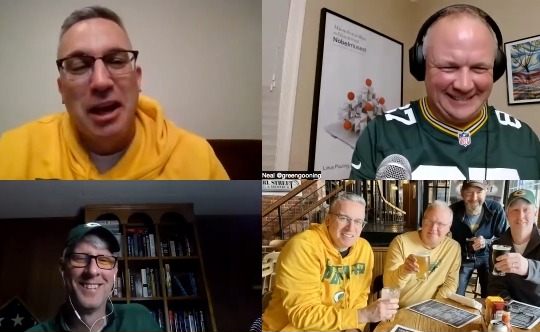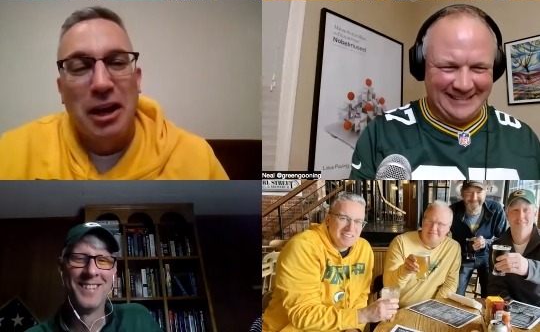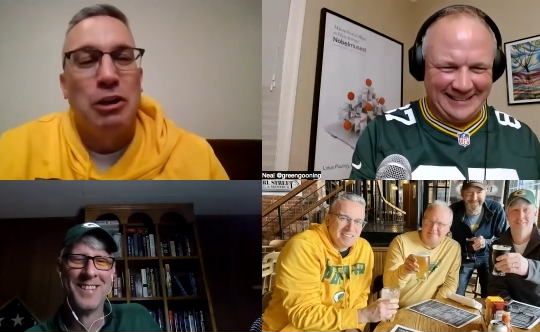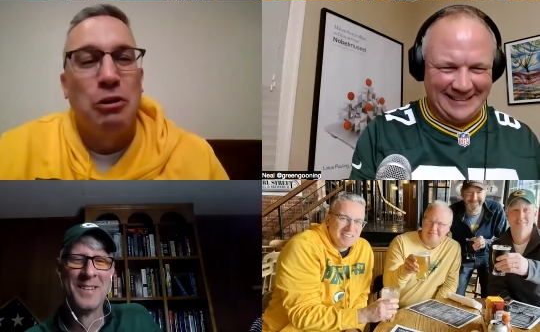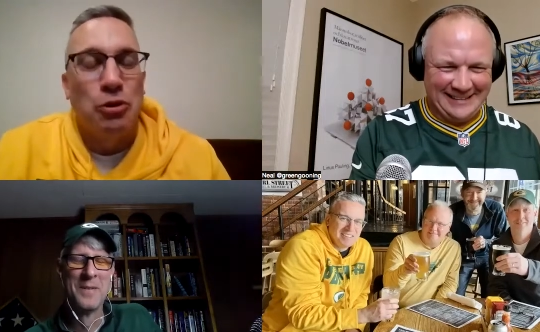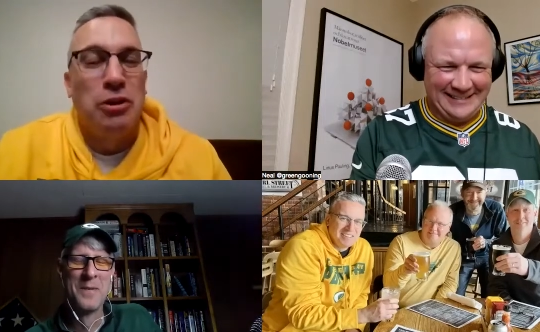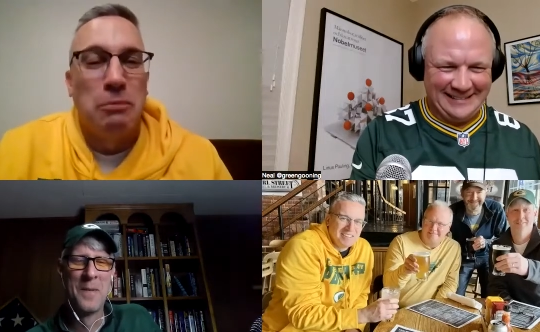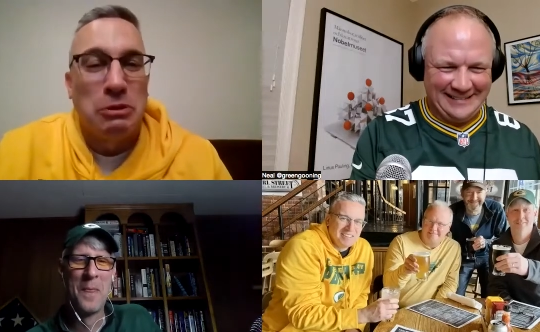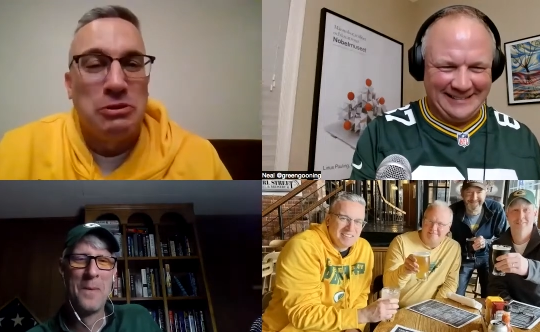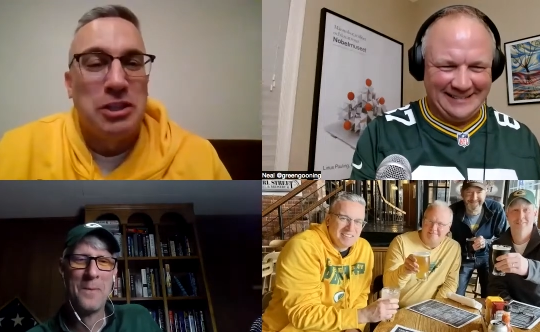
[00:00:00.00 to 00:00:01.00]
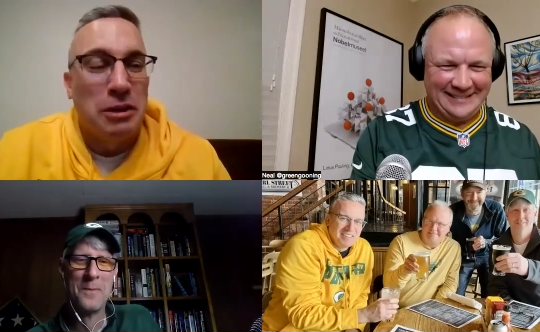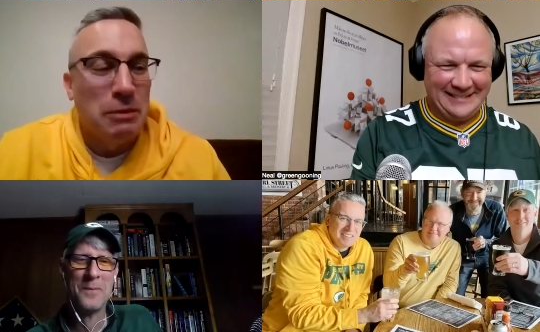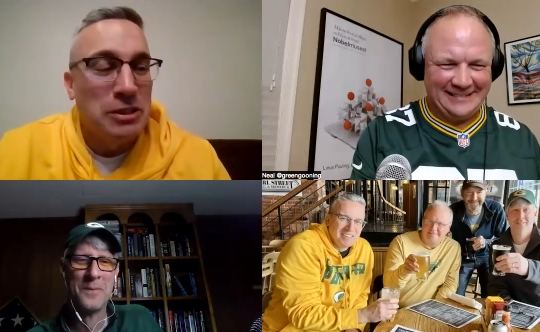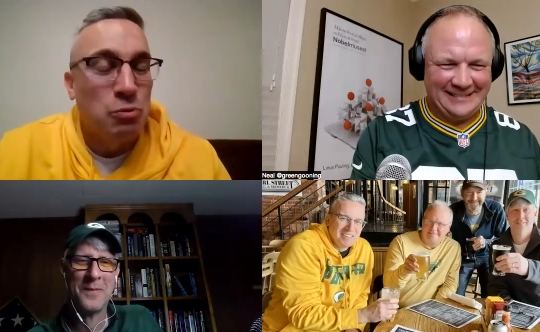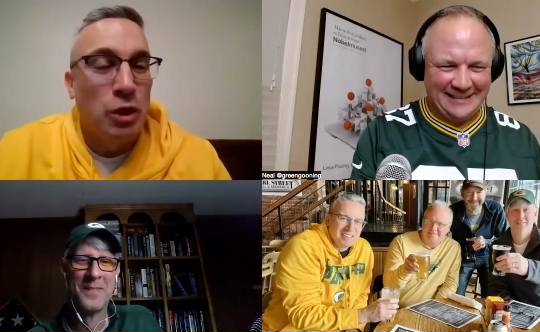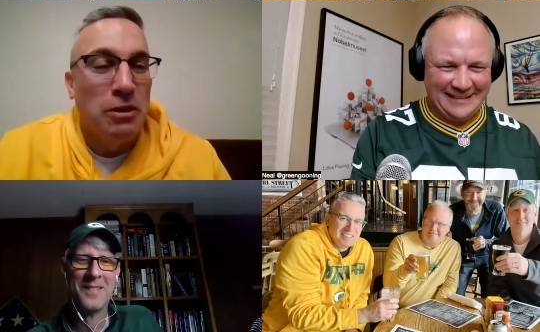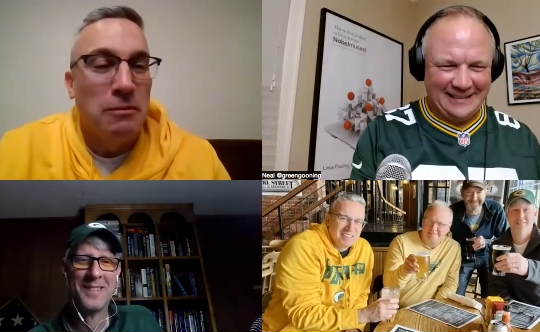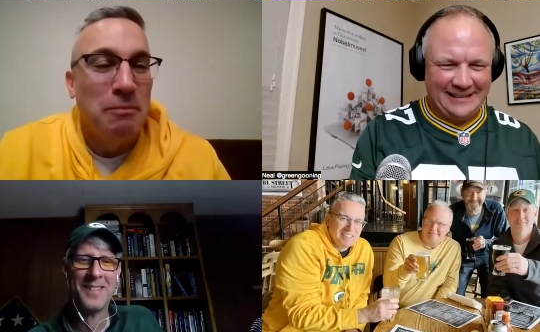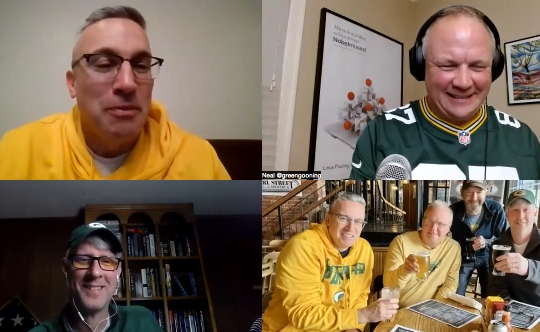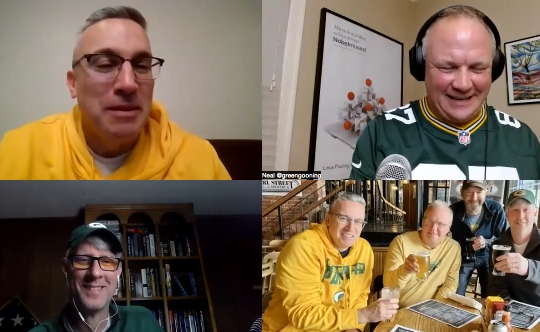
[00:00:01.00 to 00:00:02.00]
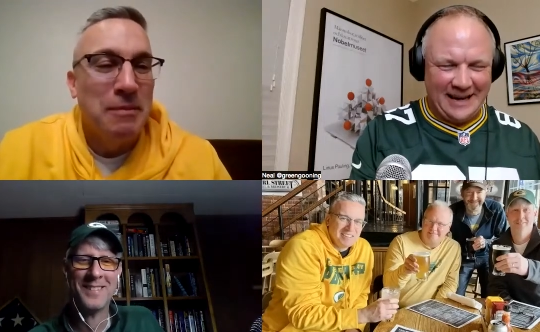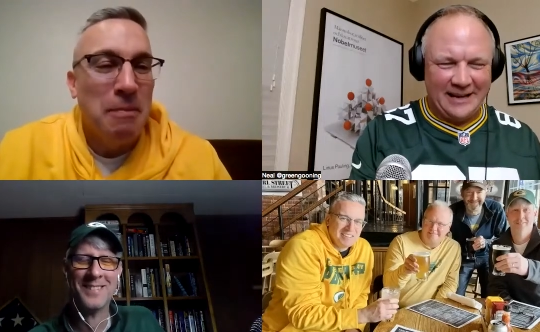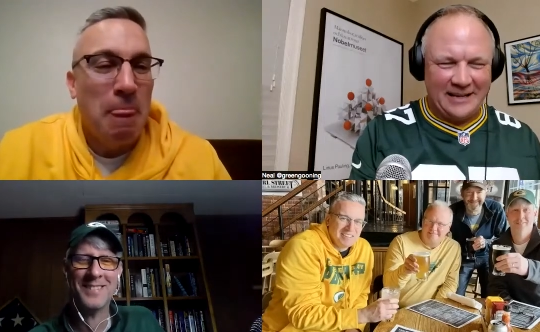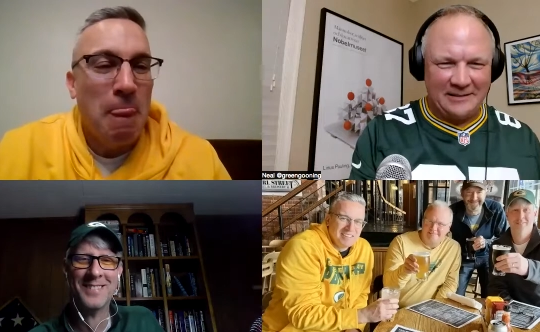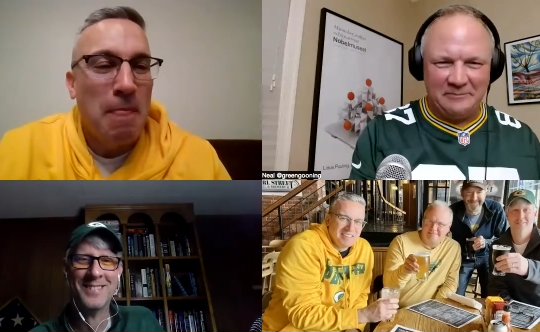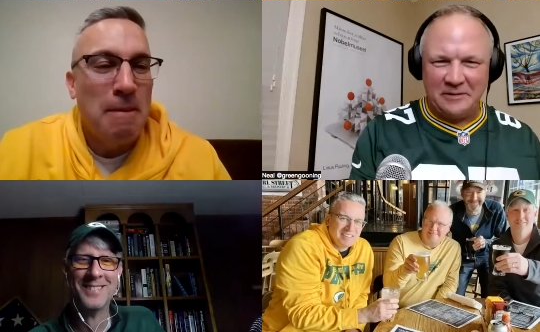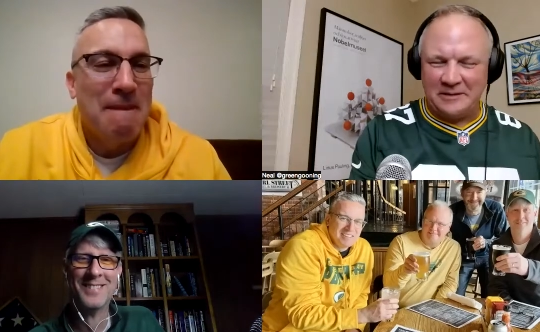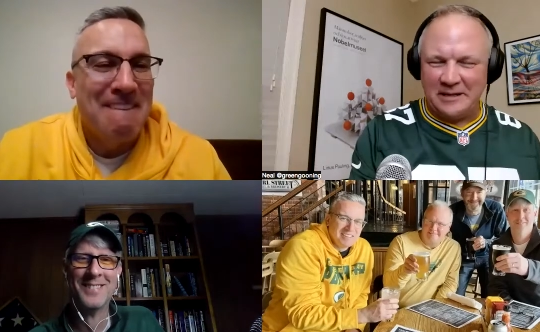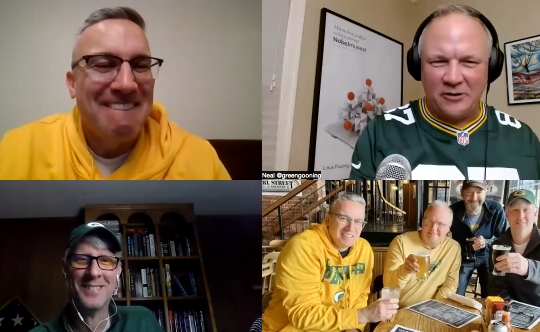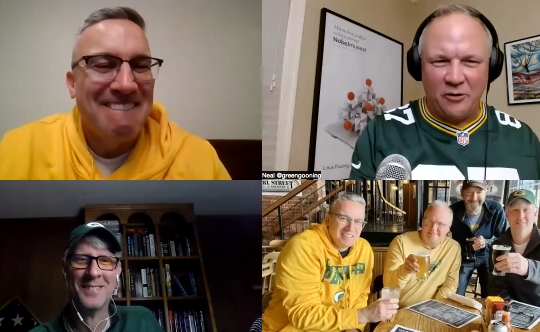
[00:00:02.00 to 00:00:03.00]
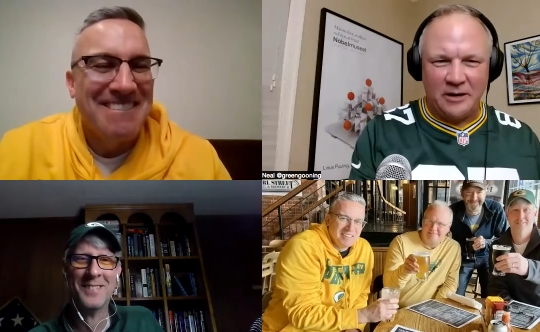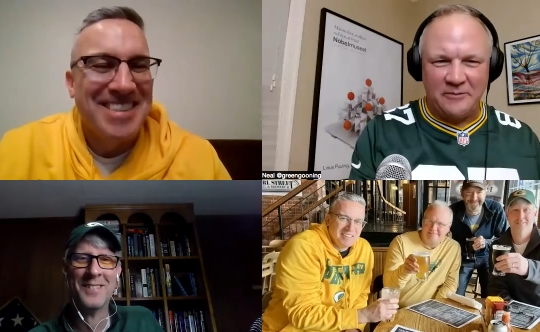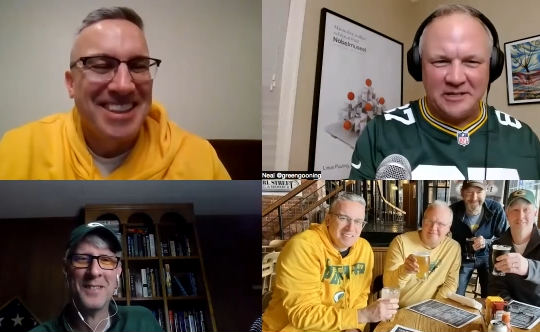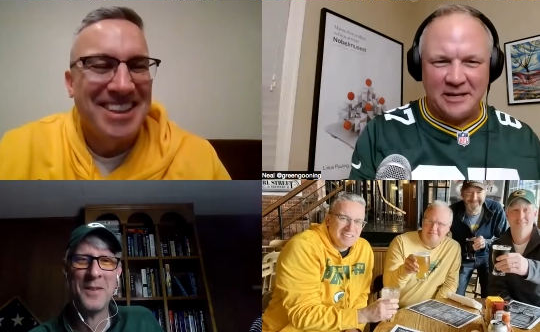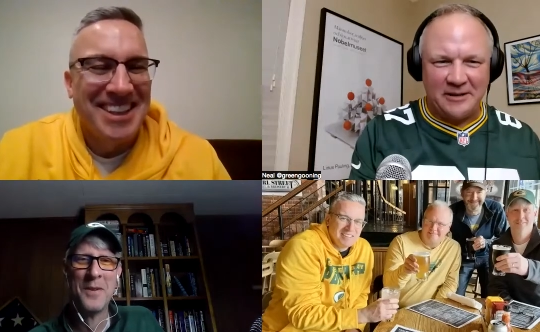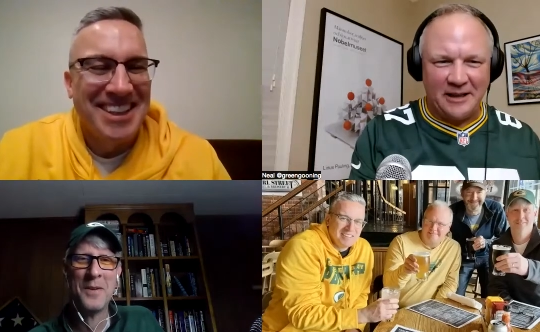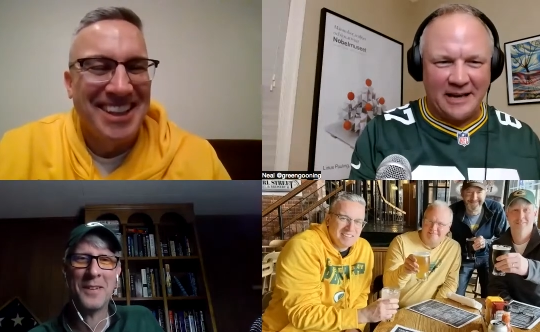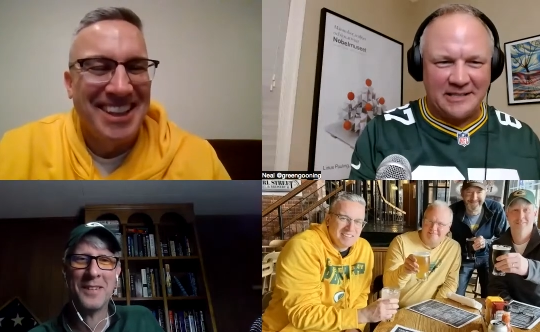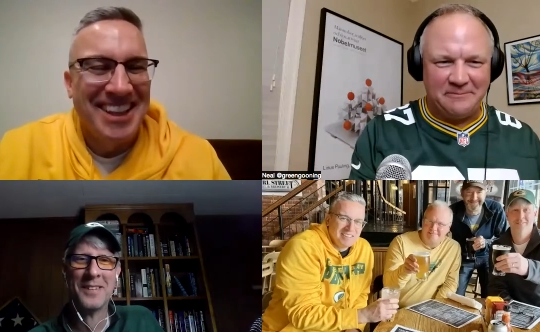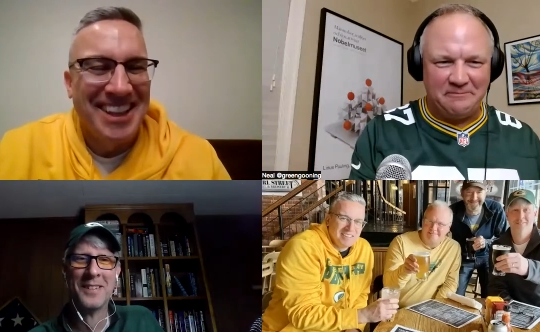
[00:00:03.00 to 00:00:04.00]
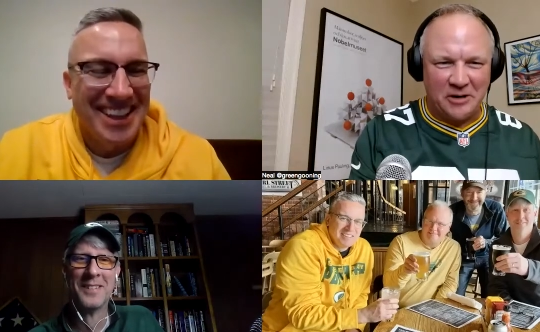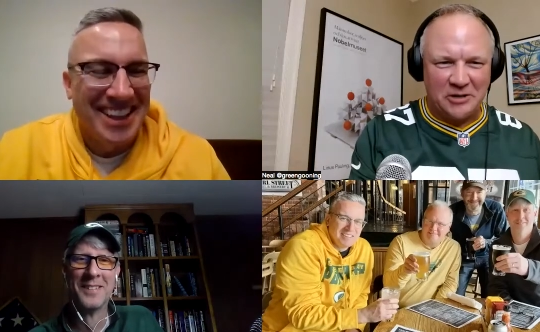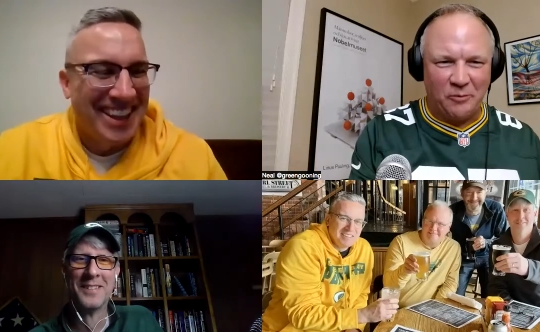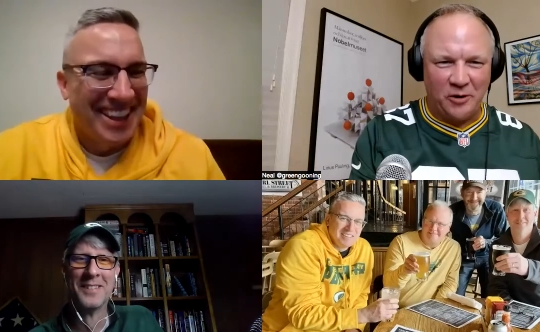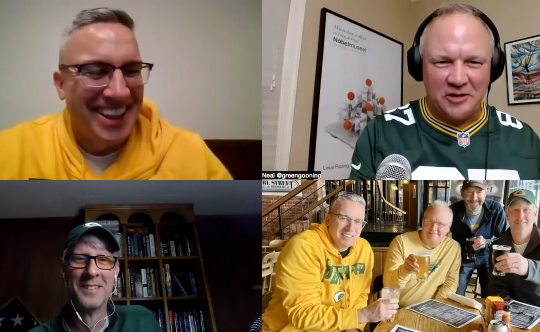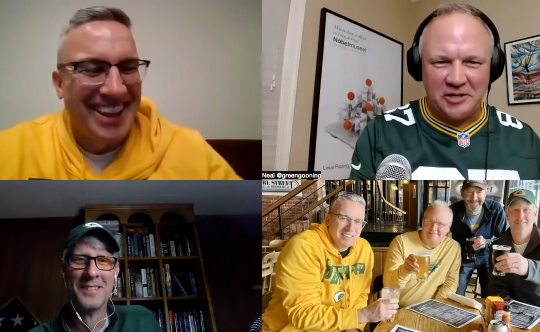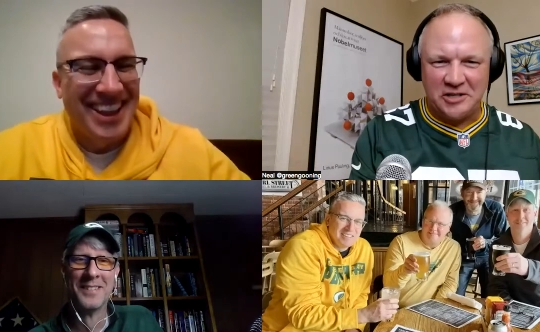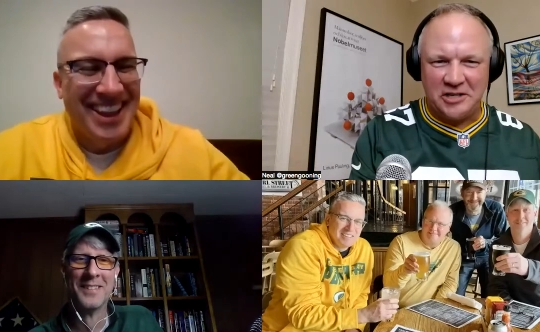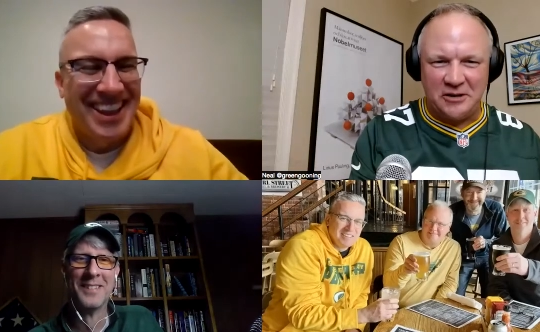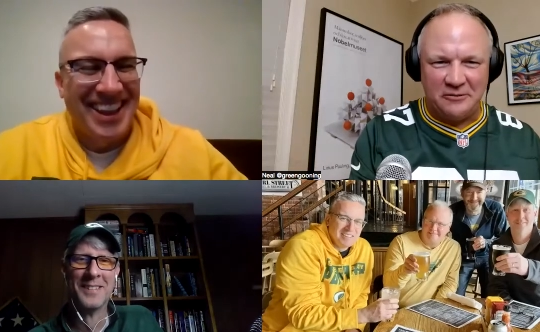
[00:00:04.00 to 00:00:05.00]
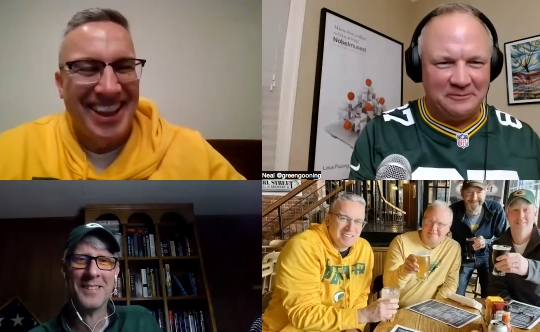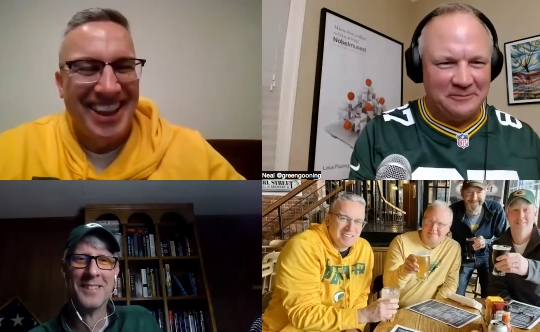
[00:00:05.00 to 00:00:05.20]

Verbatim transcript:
Speaker 1: a cute little museum as well
Speaker 2: yeah, it, the Corning Museum of Glass is much more than just cute.